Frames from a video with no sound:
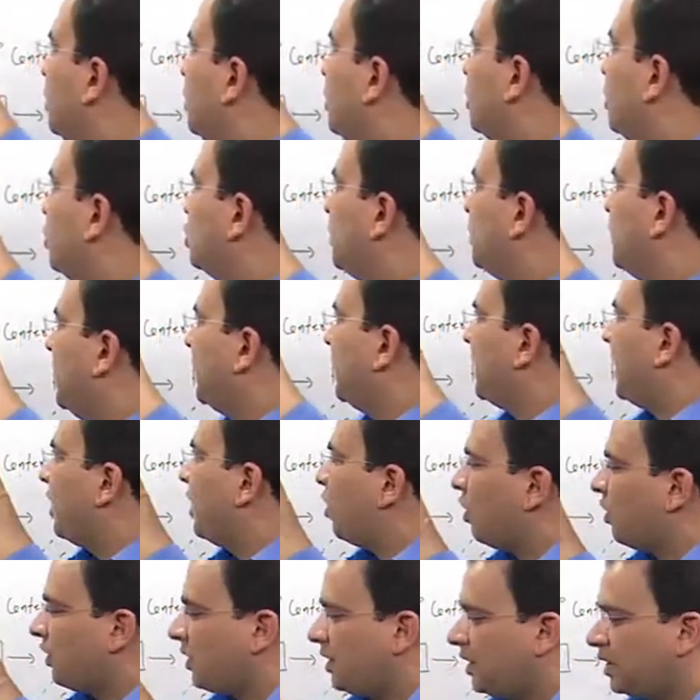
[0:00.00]
Growth plate, I
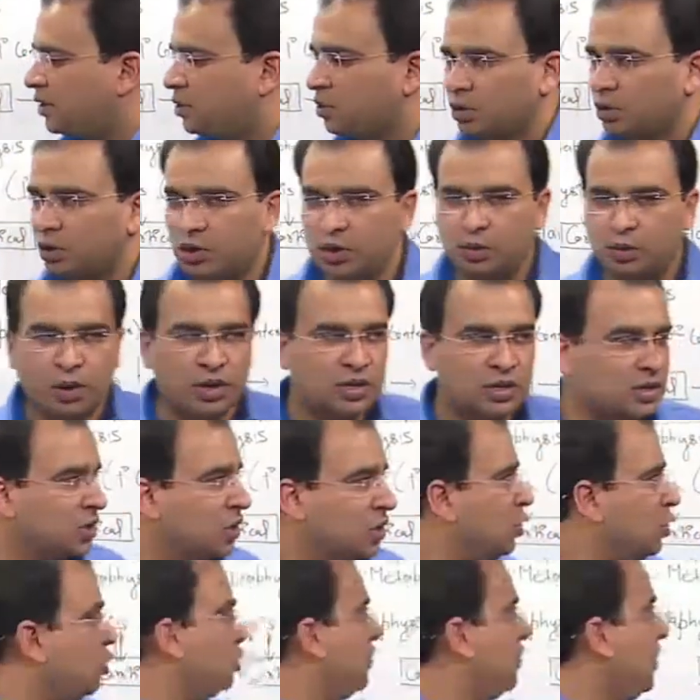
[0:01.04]
already told you, what is a
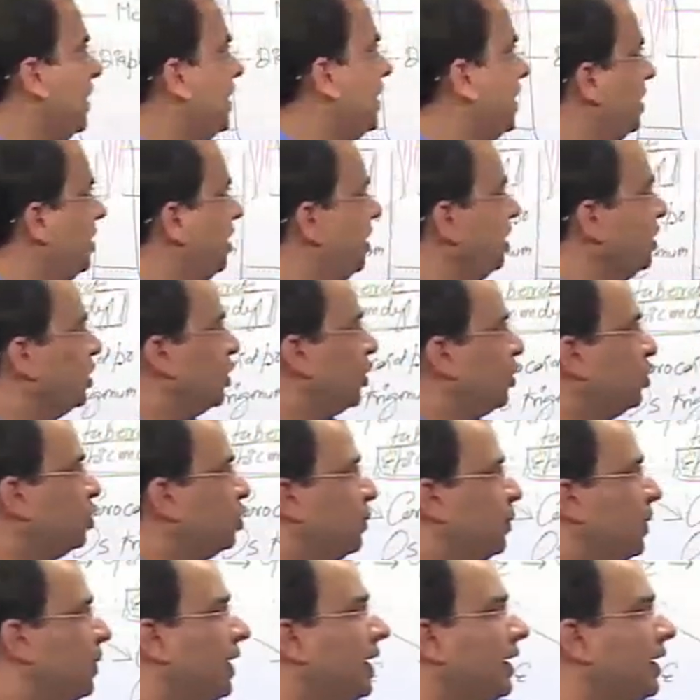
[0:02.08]
growth plate here?
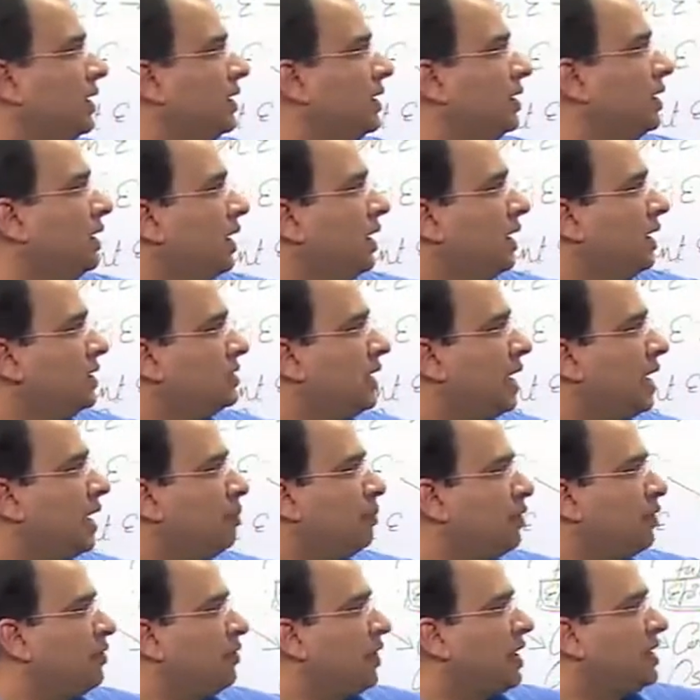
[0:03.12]
Growth plate is the
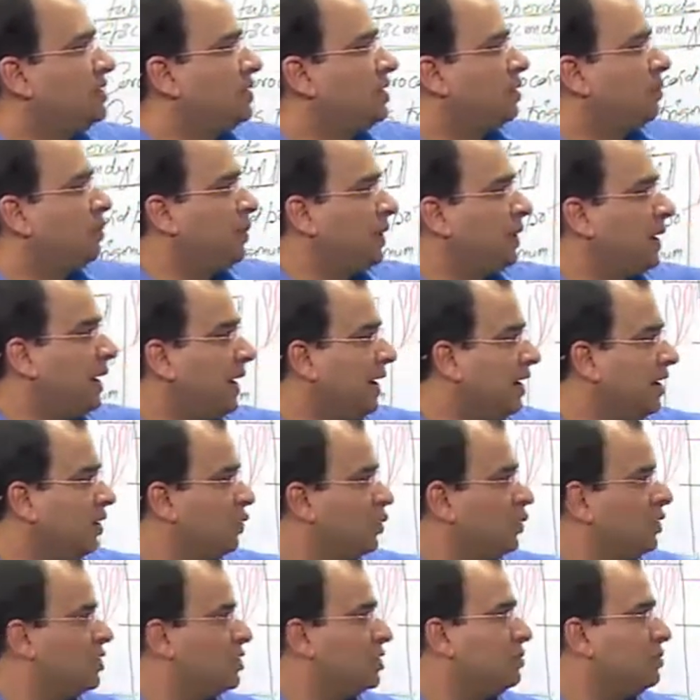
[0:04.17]
epiphyseal plate
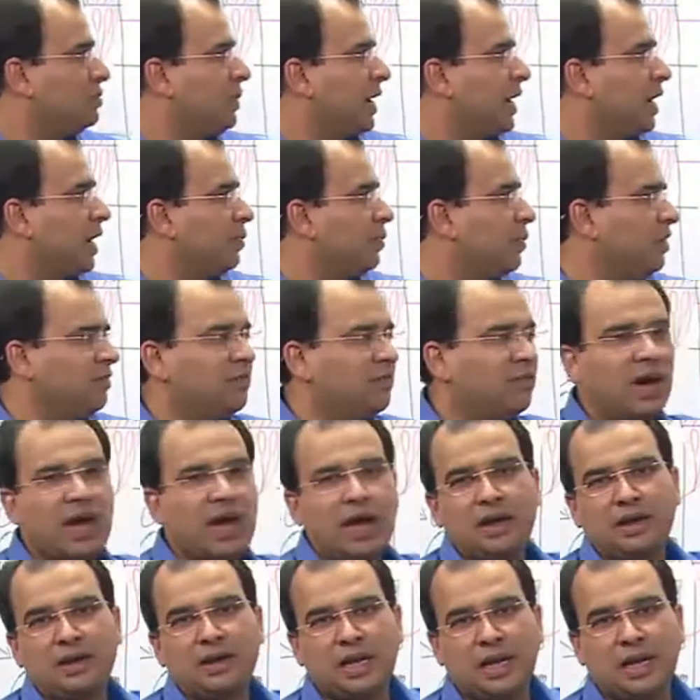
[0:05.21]
which is made up of
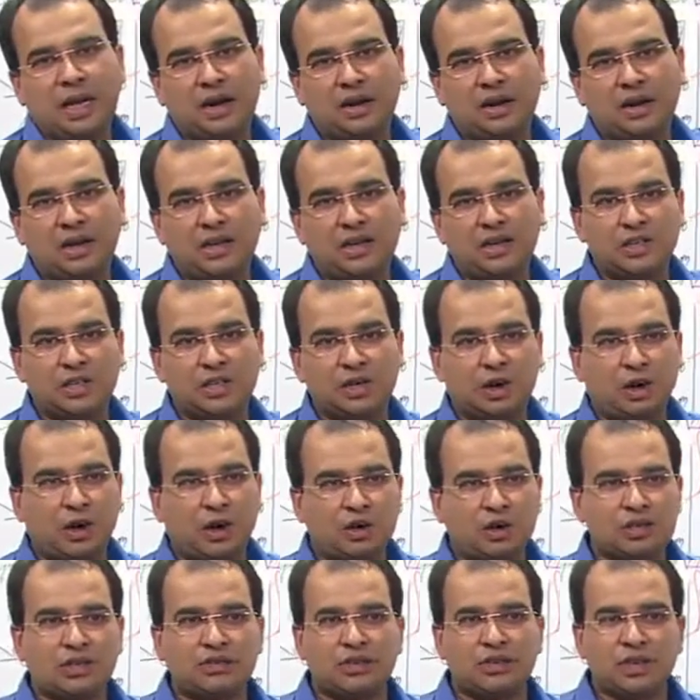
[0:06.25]
hyaline cartilage. Your
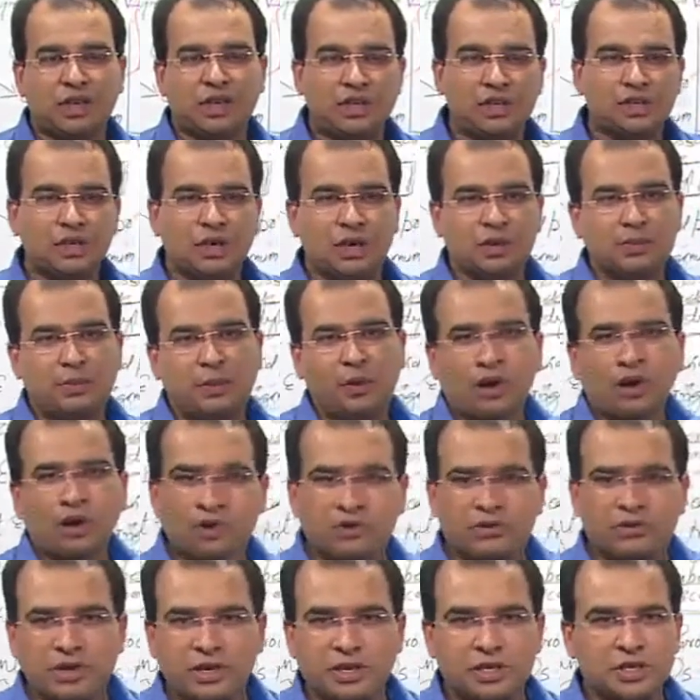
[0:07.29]
ossification and
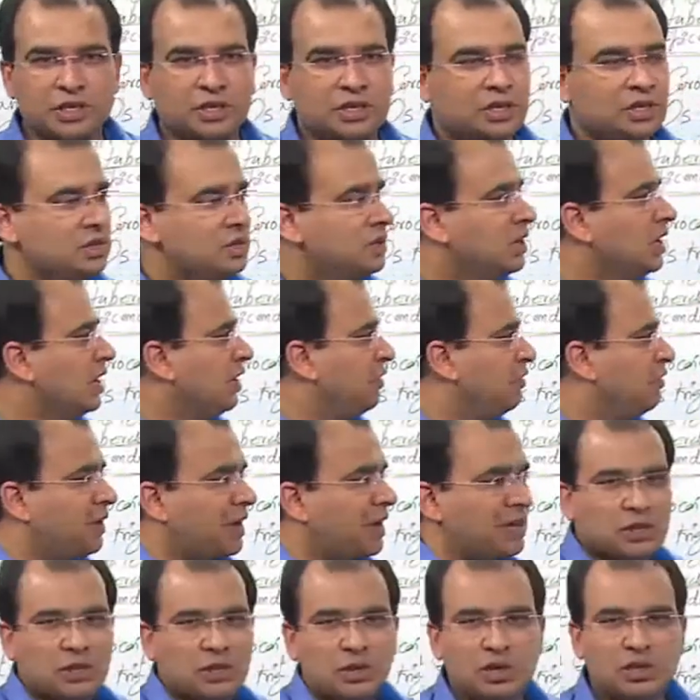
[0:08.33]
proliferation is
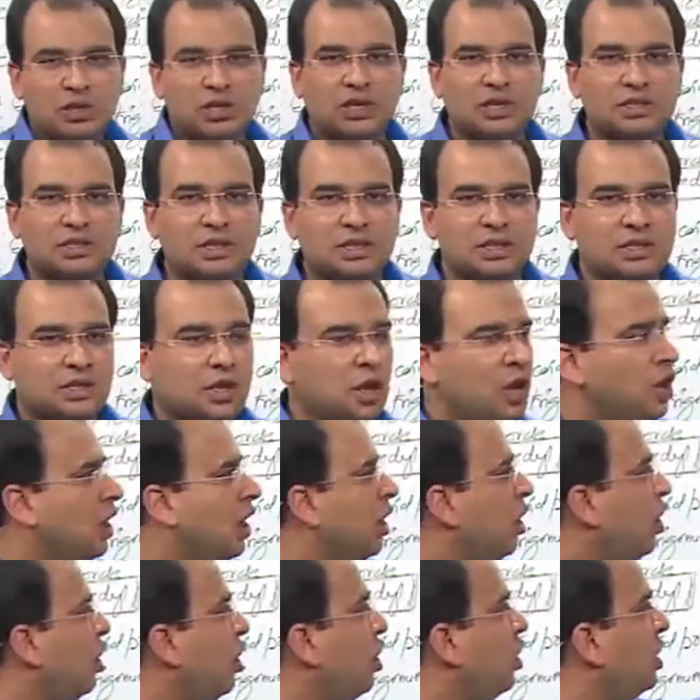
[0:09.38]
vasculogenesis.
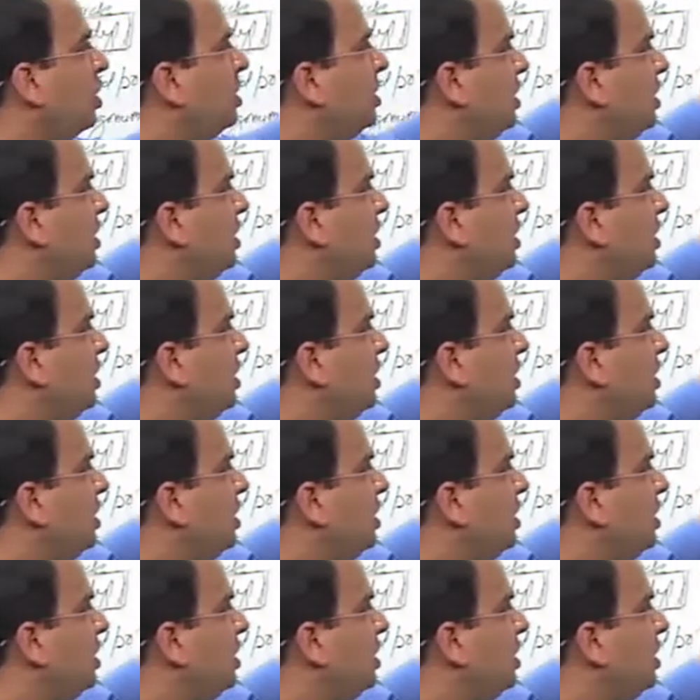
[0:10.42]
All